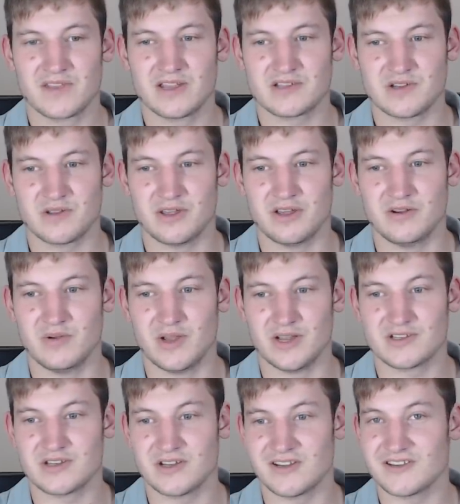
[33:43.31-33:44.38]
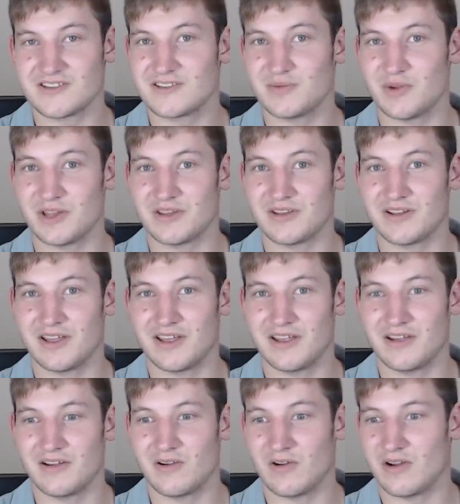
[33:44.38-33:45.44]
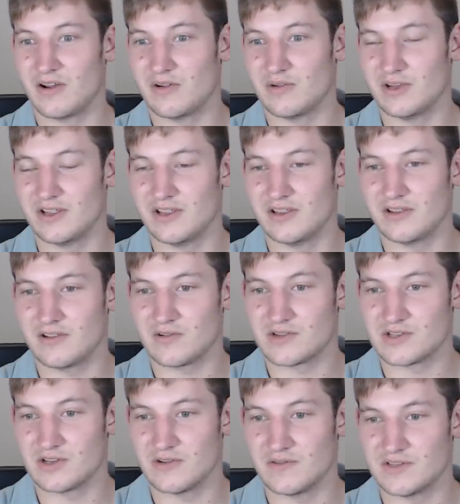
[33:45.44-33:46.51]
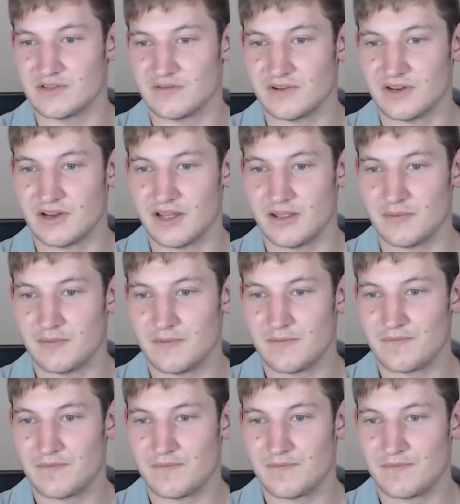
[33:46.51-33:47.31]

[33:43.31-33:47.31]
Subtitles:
So they do exist, but they are only conservative in name.